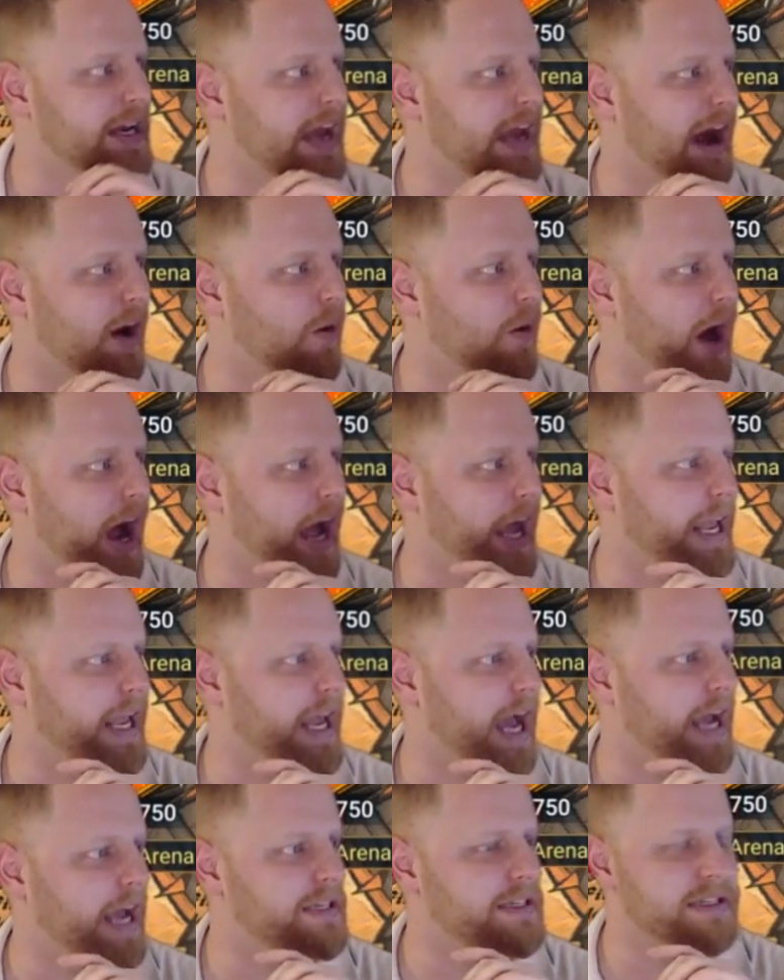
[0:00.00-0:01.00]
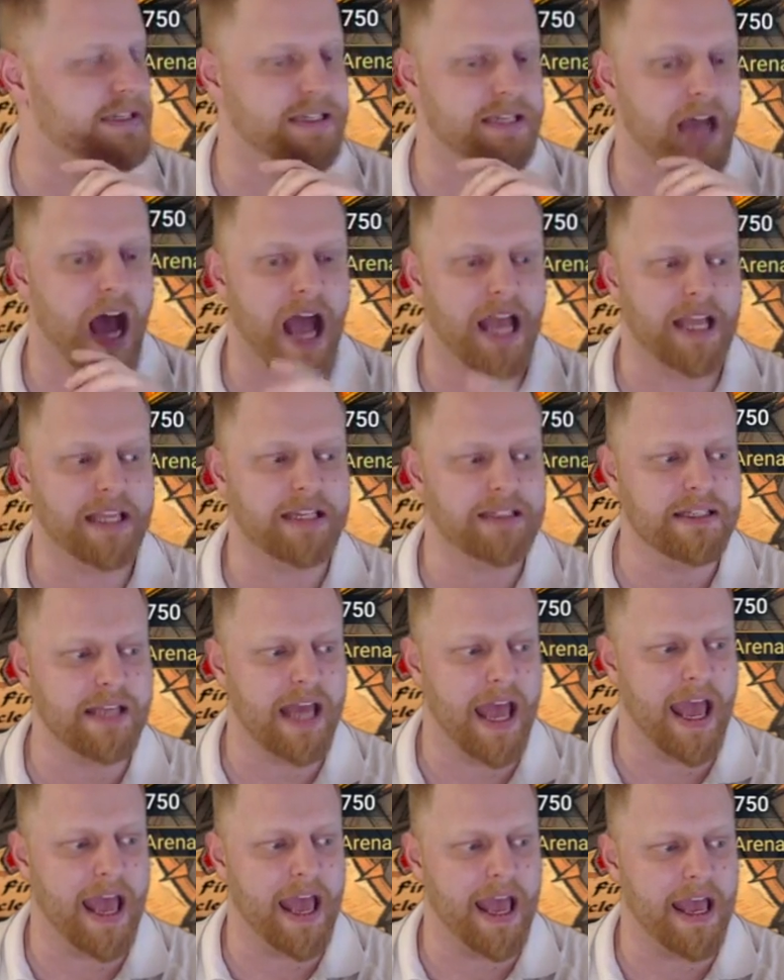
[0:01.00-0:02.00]
Now, I
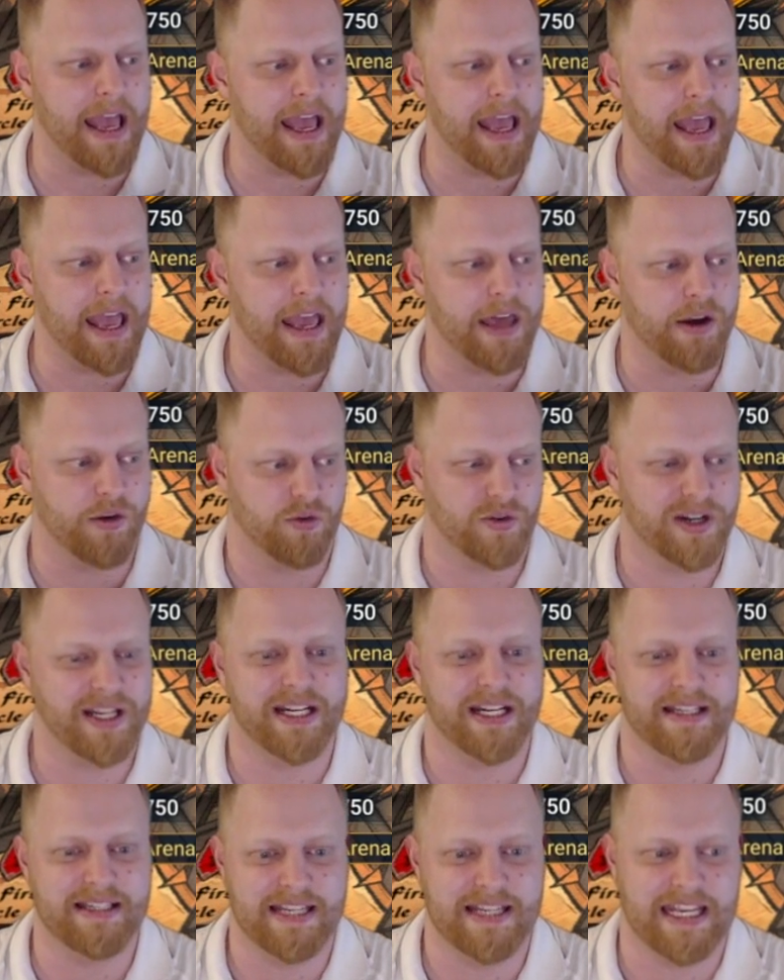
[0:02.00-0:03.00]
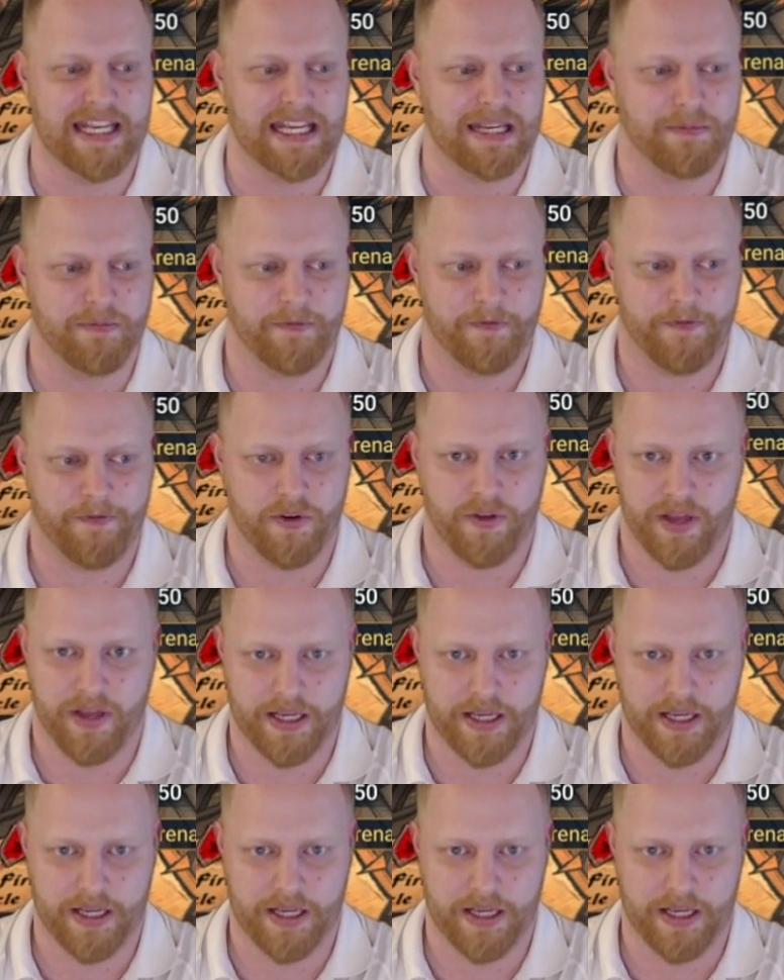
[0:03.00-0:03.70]
designed an arena team for